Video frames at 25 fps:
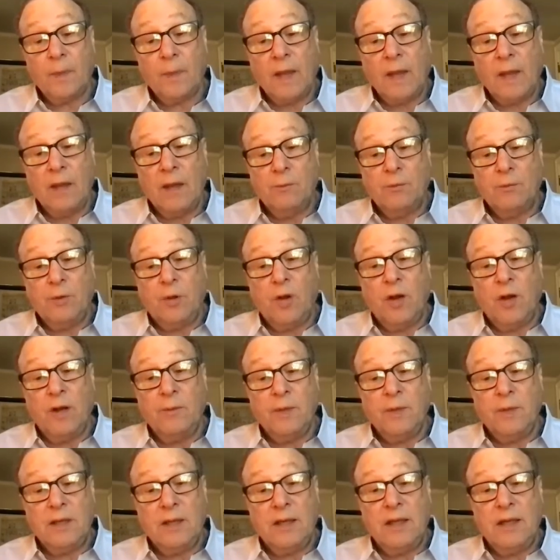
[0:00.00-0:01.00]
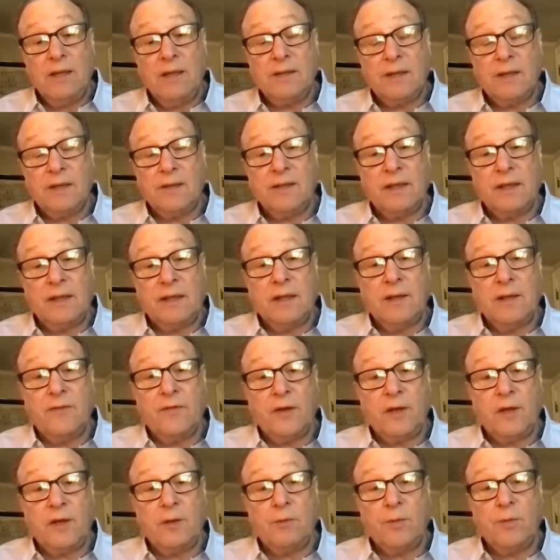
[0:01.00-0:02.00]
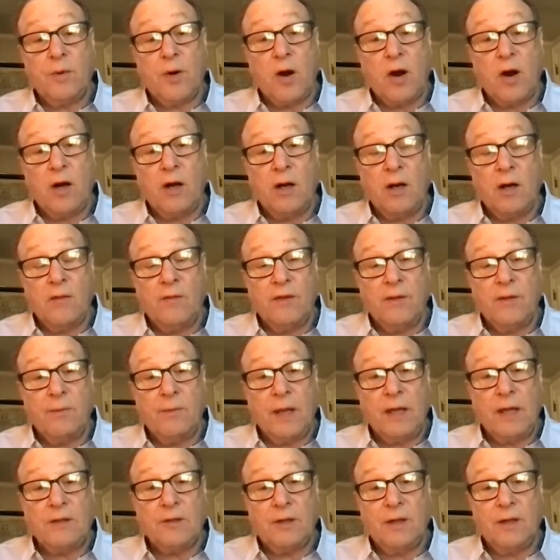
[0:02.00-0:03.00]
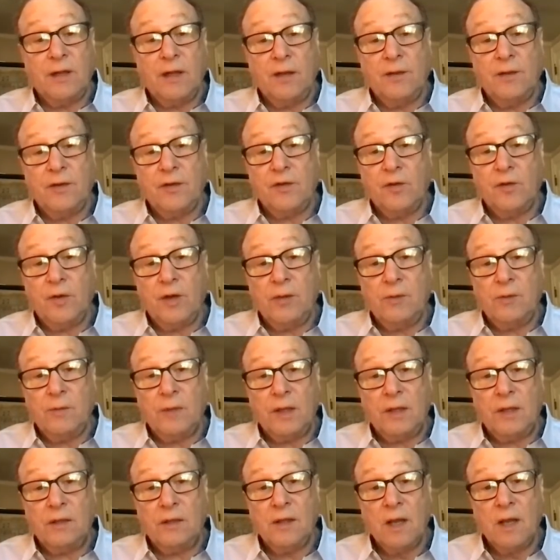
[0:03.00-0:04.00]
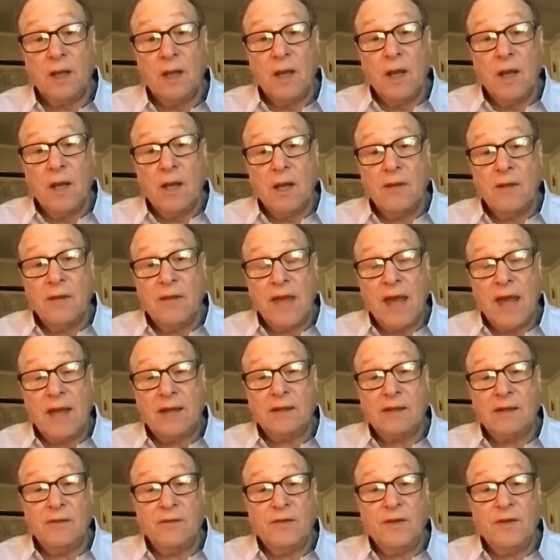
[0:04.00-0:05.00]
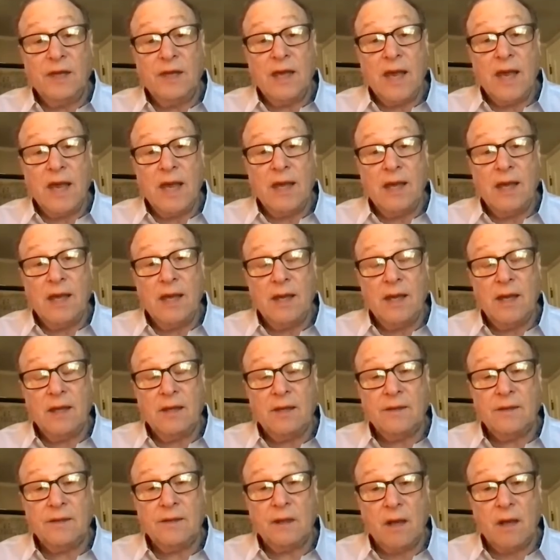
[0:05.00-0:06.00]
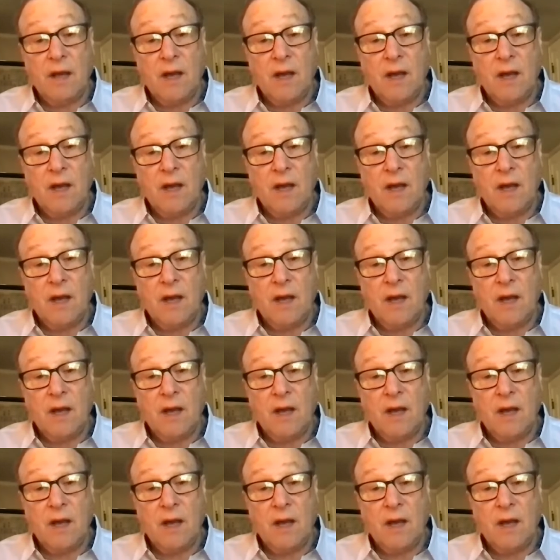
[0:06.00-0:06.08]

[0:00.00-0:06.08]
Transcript: employment is a significant part of the mental health treatment that the VA has